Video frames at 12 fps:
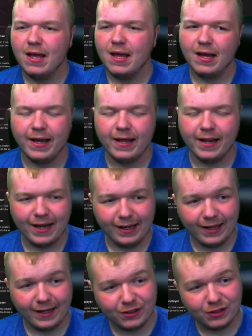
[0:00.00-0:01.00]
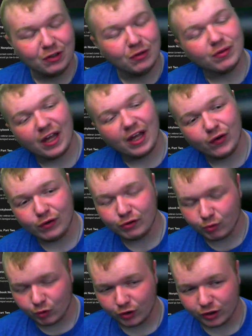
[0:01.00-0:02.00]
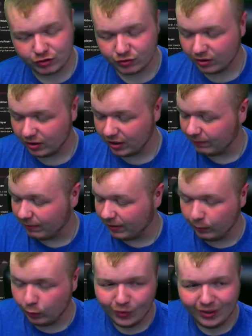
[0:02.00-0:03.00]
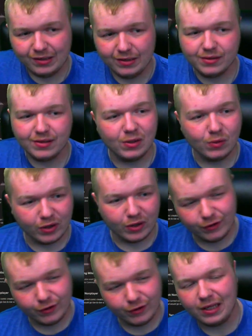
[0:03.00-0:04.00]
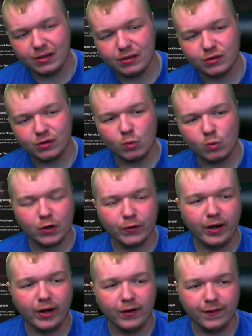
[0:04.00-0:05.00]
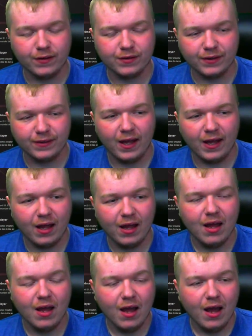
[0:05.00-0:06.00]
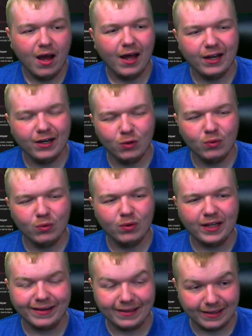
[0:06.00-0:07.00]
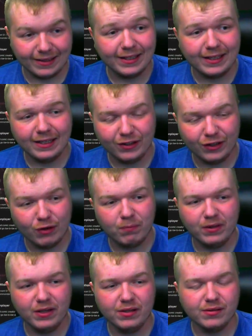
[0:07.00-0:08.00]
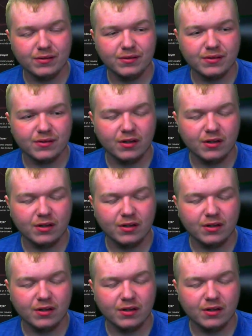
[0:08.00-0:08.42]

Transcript: And I like to use arrows or like my WASD or arrow keys to walk around and things like that. I don't like clicking to go places.